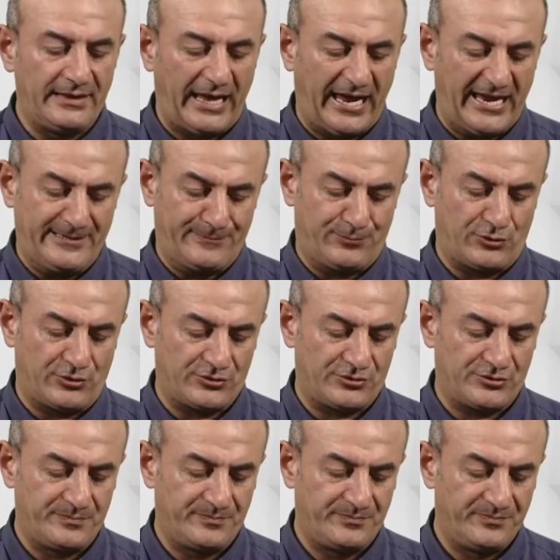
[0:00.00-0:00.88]

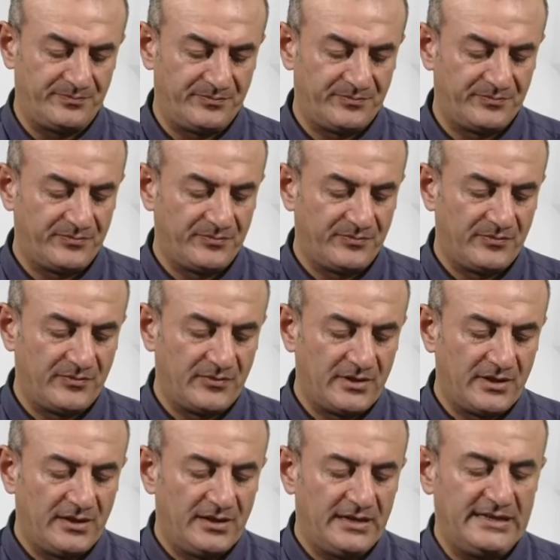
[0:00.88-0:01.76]
Airport
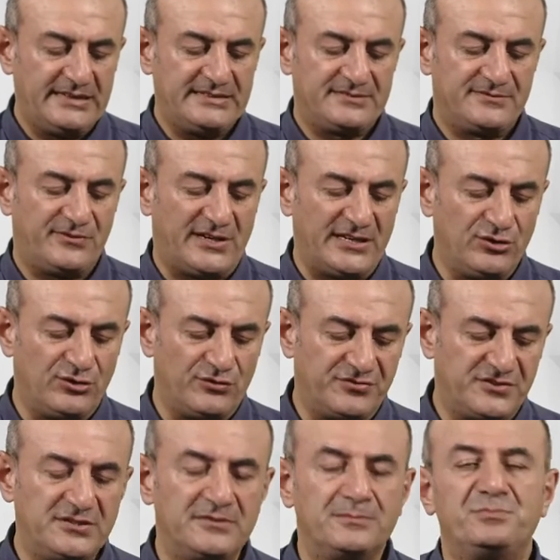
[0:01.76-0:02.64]
is one
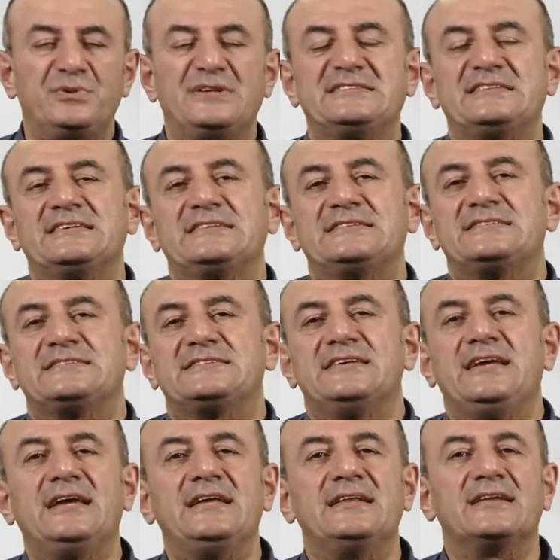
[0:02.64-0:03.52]
of the busiest
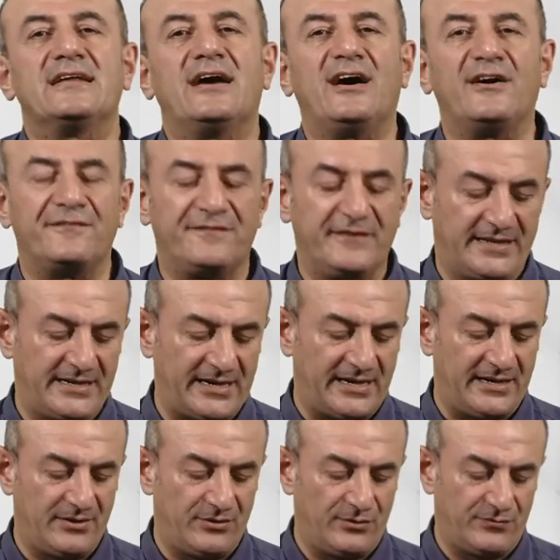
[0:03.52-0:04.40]
in
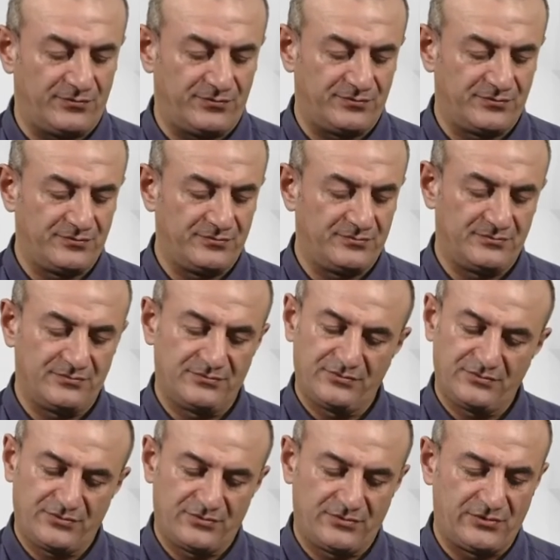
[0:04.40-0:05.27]
Africa, of
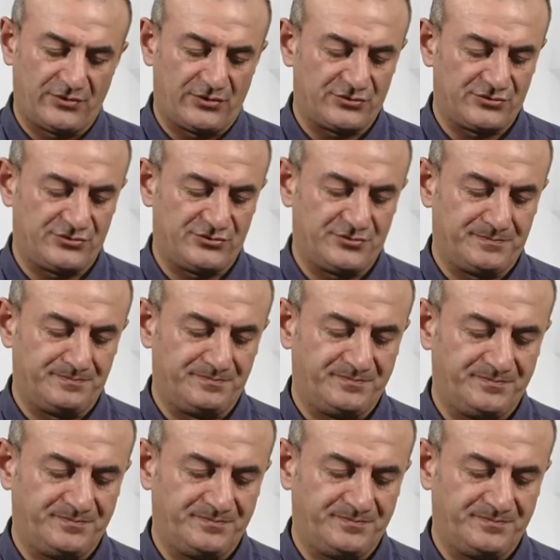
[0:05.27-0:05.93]
course.